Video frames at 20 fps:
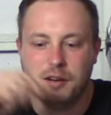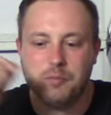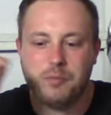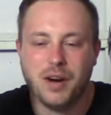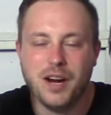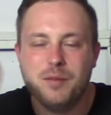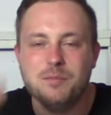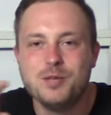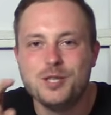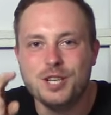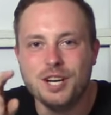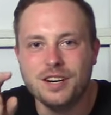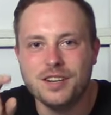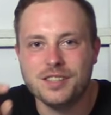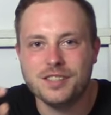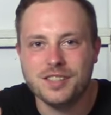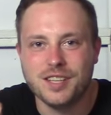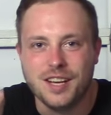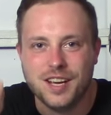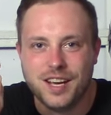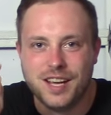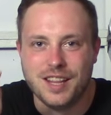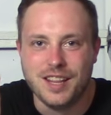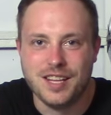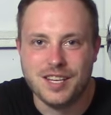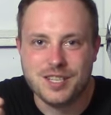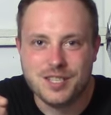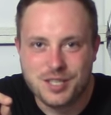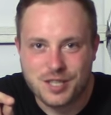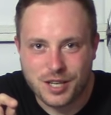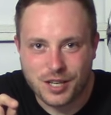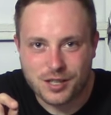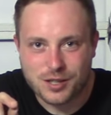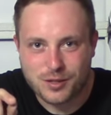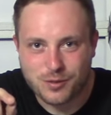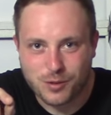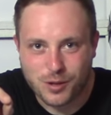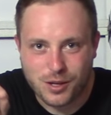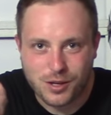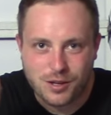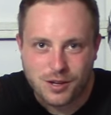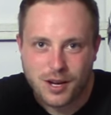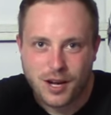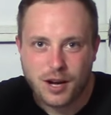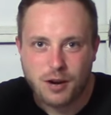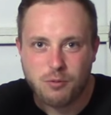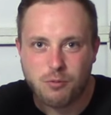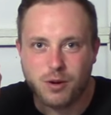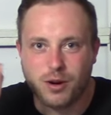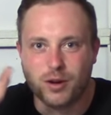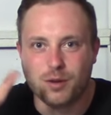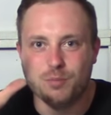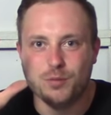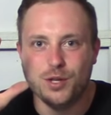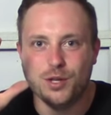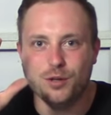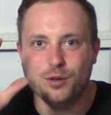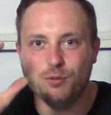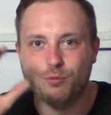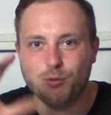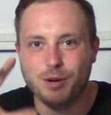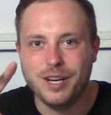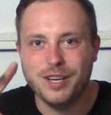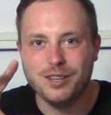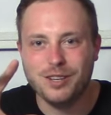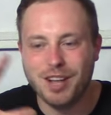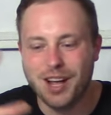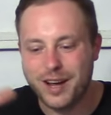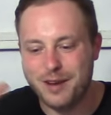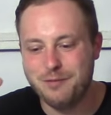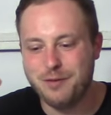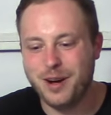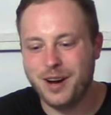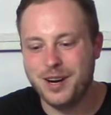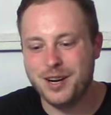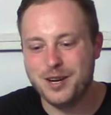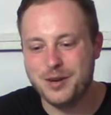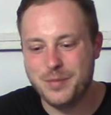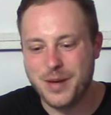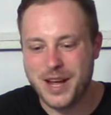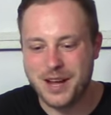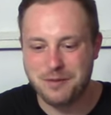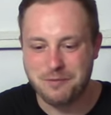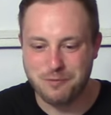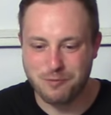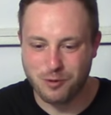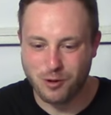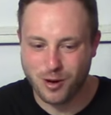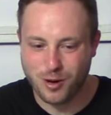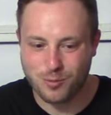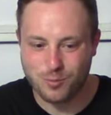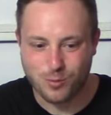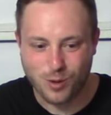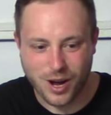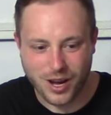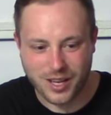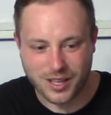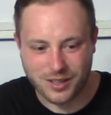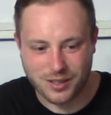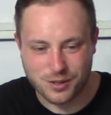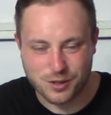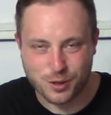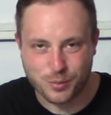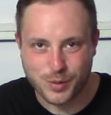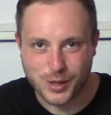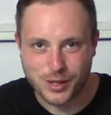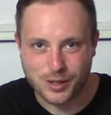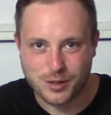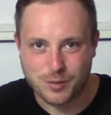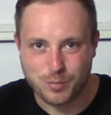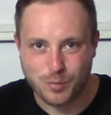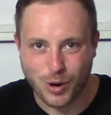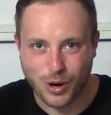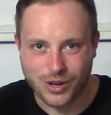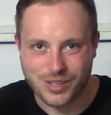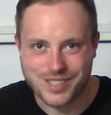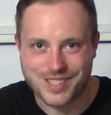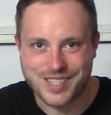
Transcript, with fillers: My name is Jairus, this is Jairus of All. Welcome to Real Life Iron Man Forearm Rocket Launcher Build Part